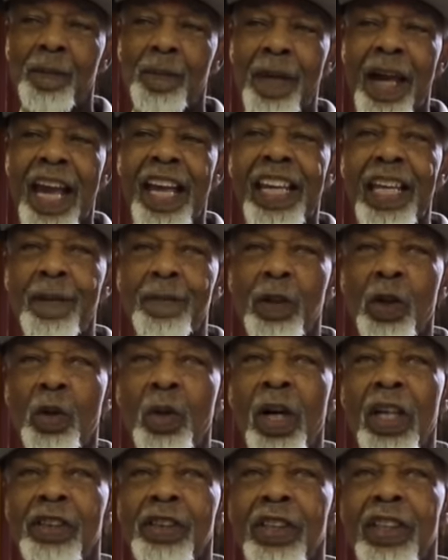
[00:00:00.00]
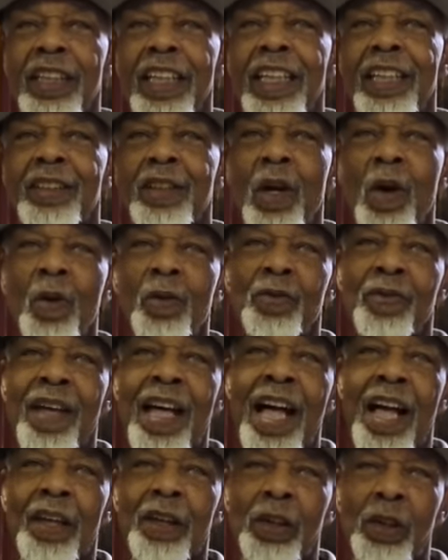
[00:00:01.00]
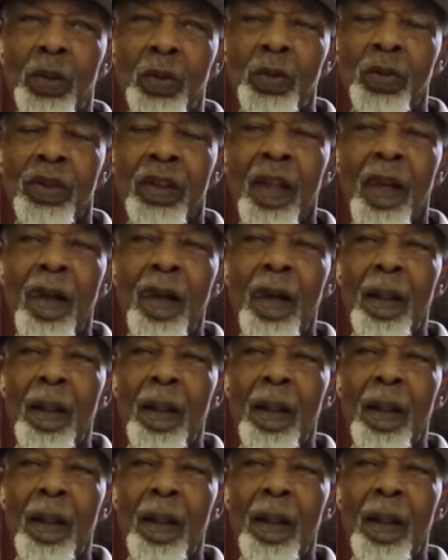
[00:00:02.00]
made him question his own values.